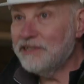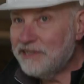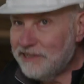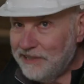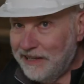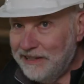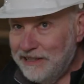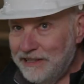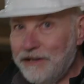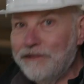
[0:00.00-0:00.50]

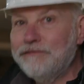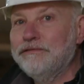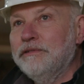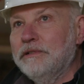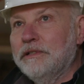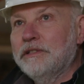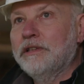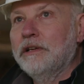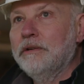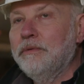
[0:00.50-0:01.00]
slightly
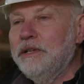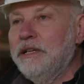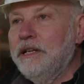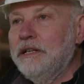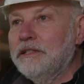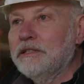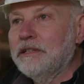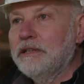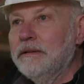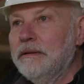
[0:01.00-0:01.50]
different, so we
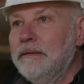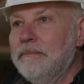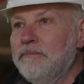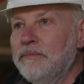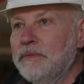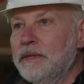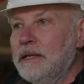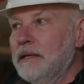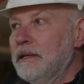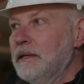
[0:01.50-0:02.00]
need to
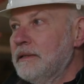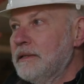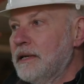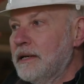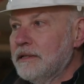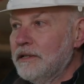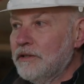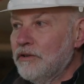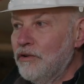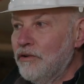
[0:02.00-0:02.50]

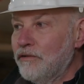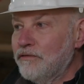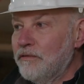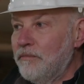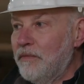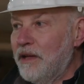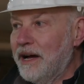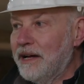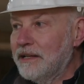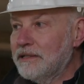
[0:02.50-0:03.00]
take a core
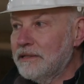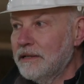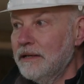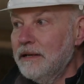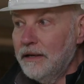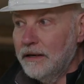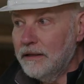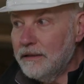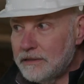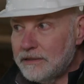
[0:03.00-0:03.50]
from that.
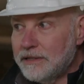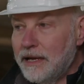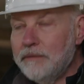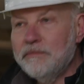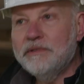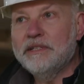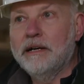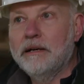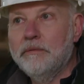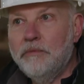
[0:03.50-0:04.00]
At the same
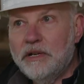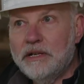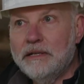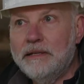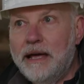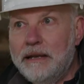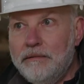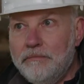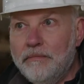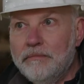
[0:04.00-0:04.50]
time, we can
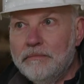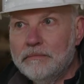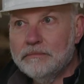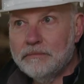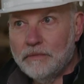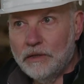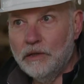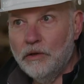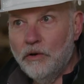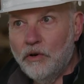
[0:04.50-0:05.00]
then
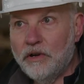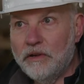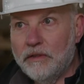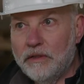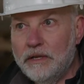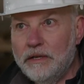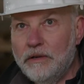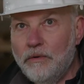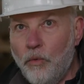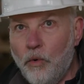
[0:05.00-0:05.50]
look at
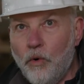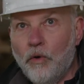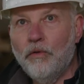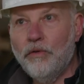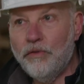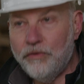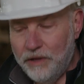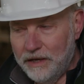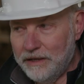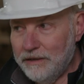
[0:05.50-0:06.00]
the wall
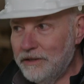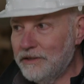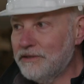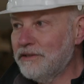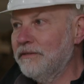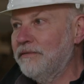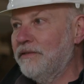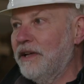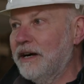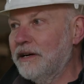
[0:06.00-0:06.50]

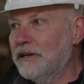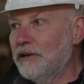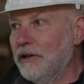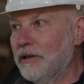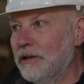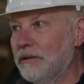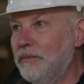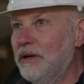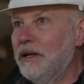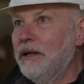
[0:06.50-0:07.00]
thickness of that
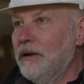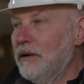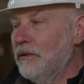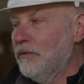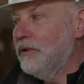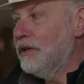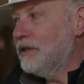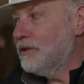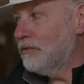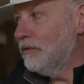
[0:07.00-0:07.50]
column,
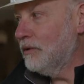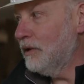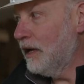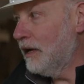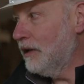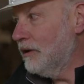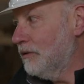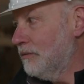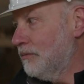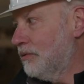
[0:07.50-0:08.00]
which will
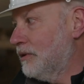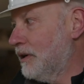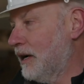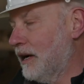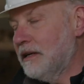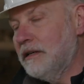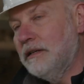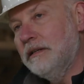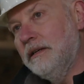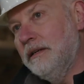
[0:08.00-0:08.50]
help
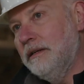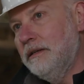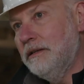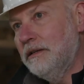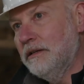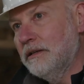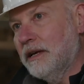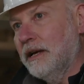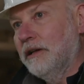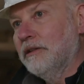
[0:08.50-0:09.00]
Anna in
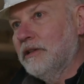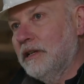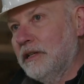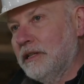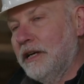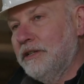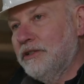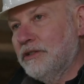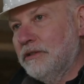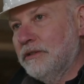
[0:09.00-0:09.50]
her
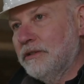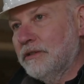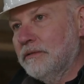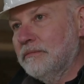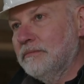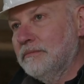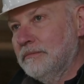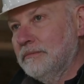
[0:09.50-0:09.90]
calculations.